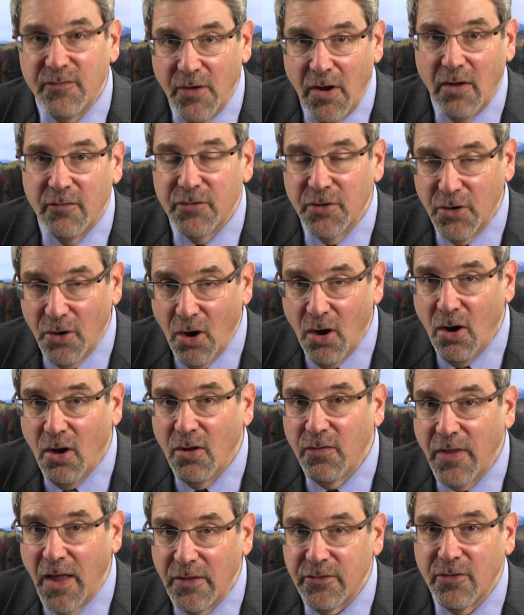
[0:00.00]
involved at
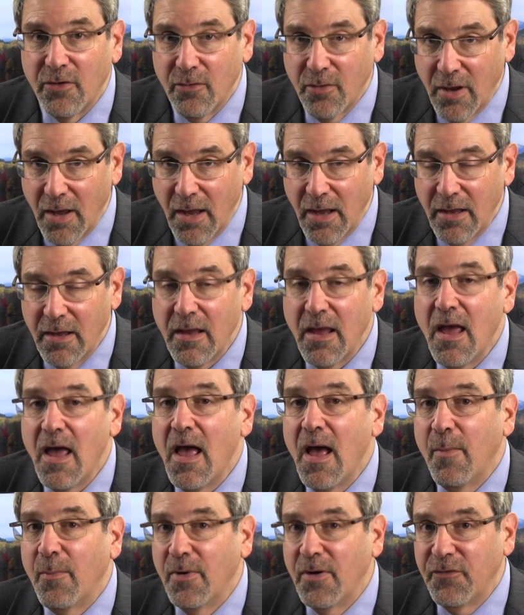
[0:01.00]
all, that's okay.
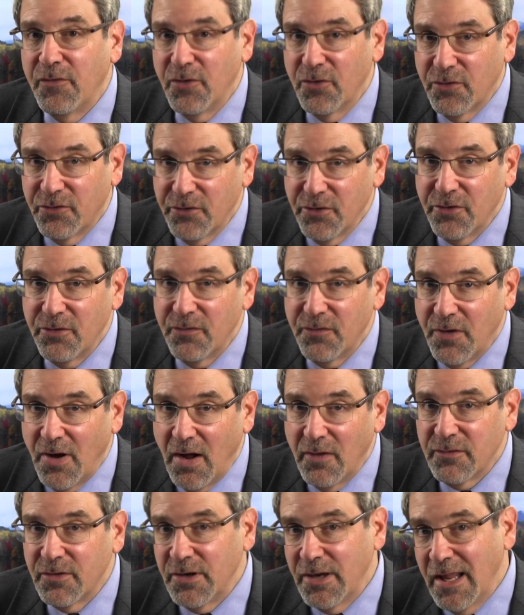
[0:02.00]
But if you're still
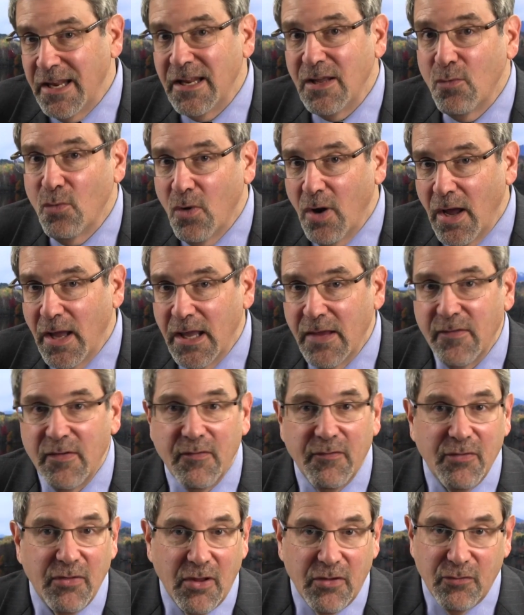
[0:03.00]
involved in any way,
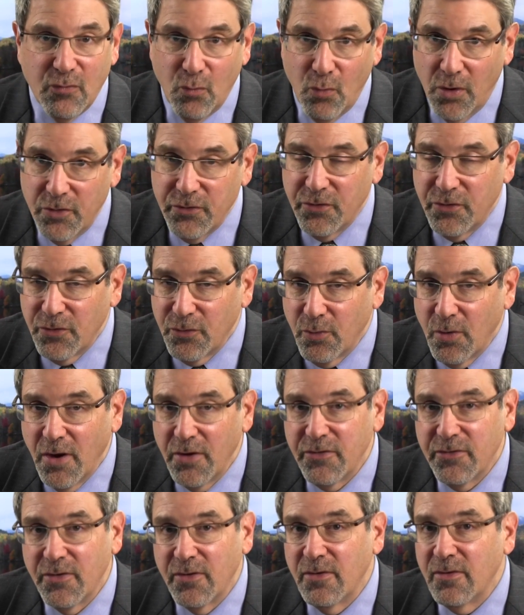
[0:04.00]
even if that's once or
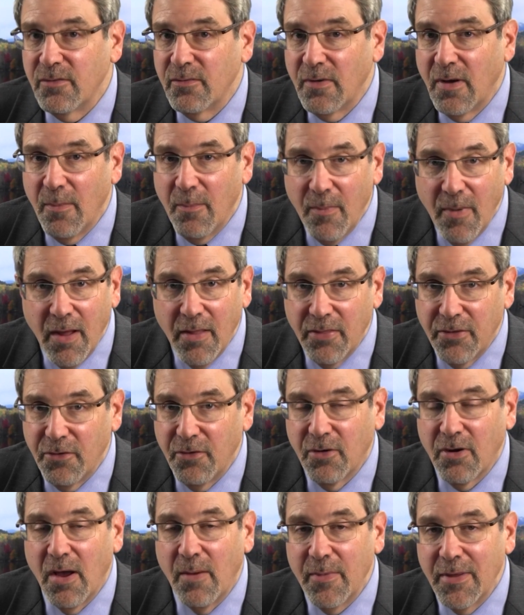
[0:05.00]
twice a month
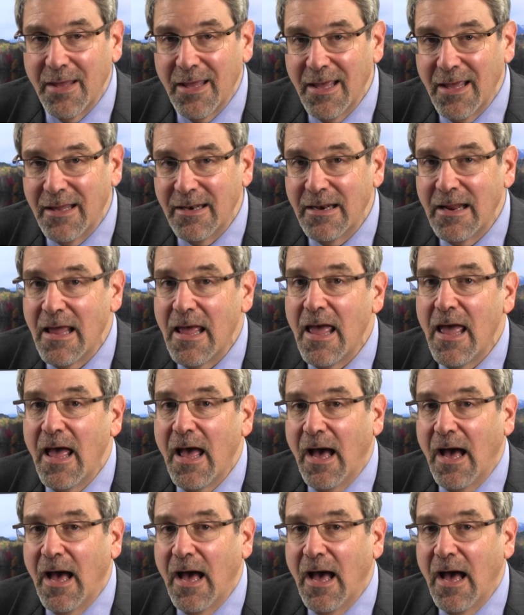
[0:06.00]
you're coming in,